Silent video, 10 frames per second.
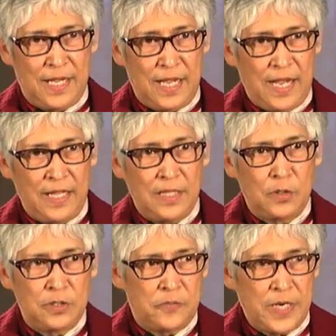And
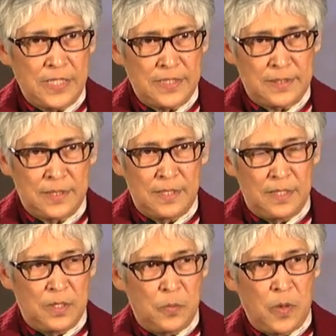those friends
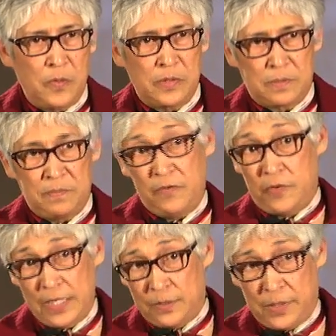won't be
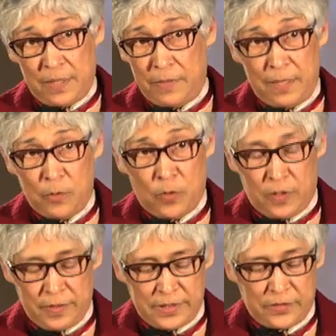friends with them anymore.
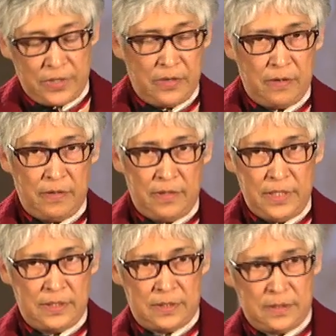And so
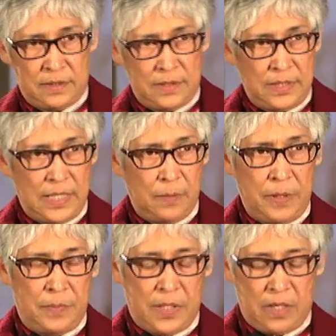these young
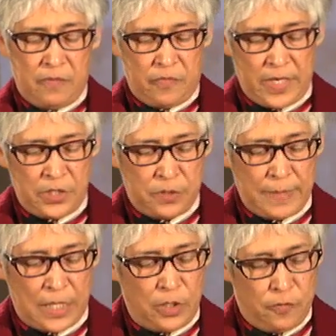people are afraid to
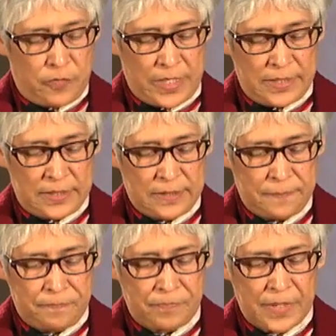make new friends.
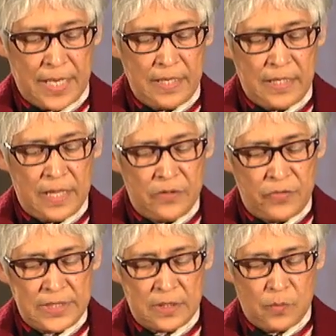And another
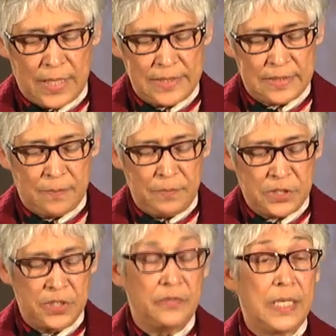reason why some
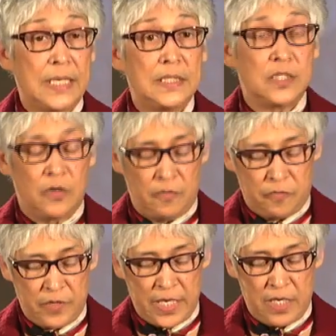missionary kids are
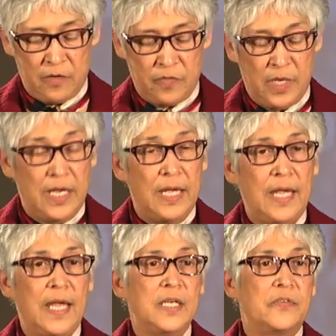afraid of
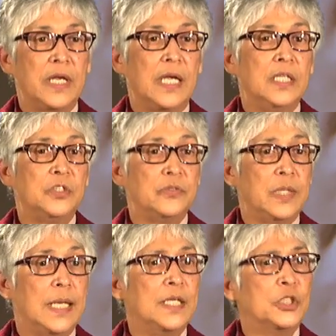entering into
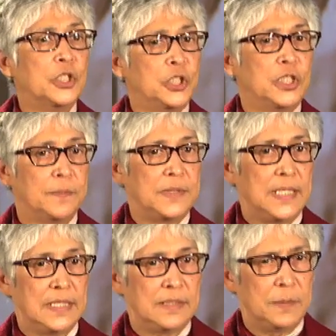relationships
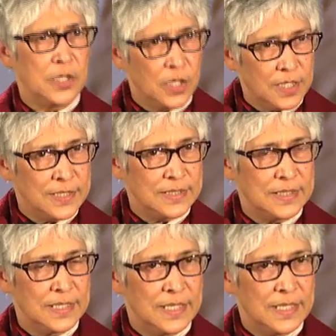is because